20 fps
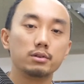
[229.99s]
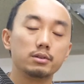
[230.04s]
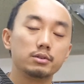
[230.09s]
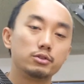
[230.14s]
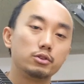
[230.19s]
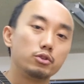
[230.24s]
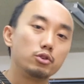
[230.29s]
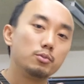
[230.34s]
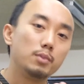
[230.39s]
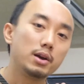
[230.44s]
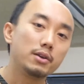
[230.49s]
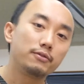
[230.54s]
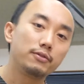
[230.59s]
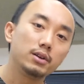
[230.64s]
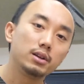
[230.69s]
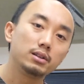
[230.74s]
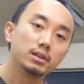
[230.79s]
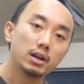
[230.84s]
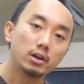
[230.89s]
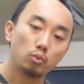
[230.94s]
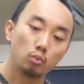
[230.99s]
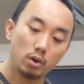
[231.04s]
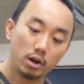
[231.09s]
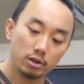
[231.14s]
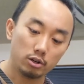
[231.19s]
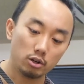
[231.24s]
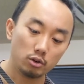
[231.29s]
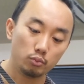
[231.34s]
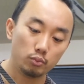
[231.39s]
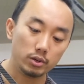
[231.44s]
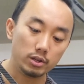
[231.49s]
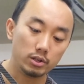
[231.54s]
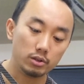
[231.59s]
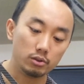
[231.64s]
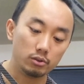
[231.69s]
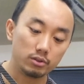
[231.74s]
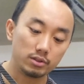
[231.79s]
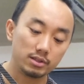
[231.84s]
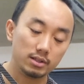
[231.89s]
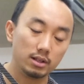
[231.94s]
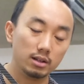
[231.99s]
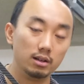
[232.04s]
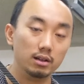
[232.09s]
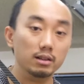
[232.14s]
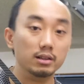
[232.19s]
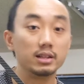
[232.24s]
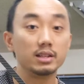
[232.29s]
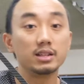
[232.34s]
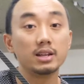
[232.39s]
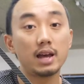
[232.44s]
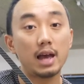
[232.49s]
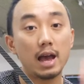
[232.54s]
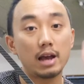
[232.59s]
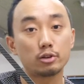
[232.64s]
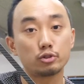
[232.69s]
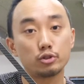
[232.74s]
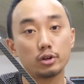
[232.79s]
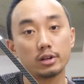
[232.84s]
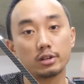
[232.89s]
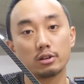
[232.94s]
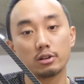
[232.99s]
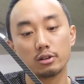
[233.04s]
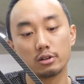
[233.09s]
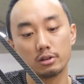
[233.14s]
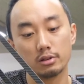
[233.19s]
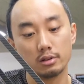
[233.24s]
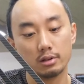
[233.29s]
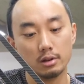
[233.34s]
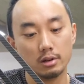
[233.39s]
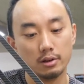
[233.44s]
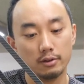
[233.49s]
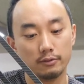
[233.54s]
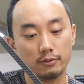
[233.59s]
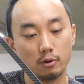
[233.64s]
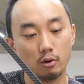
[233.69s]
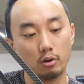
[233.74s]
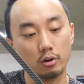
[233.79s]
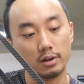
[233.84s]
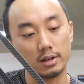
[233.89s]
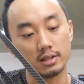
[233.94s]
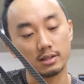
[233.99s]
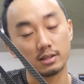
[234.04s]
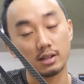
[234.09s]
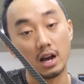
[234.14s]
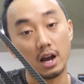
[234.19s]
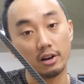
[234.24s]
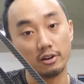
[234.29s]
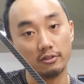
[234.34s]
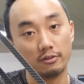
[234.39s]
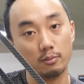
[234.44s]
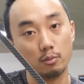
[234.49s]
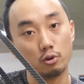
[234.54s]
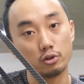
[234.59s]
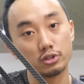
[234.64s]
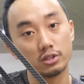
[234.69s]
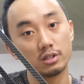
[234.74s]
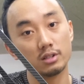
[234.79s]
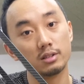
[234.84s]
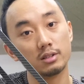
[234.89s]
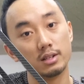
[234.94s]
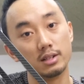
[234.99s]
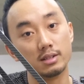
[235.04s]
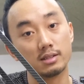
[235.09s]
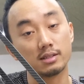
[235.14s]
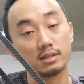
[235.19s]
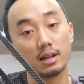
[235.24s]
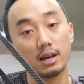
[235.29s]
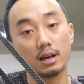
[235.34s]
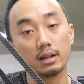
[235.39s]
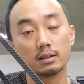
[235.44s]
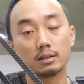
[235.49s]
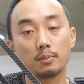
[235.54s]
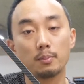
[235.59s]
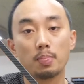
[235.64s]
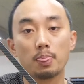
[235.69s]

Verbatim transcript: So you might think that why don't we use the linear actuator for this kind of motion instead?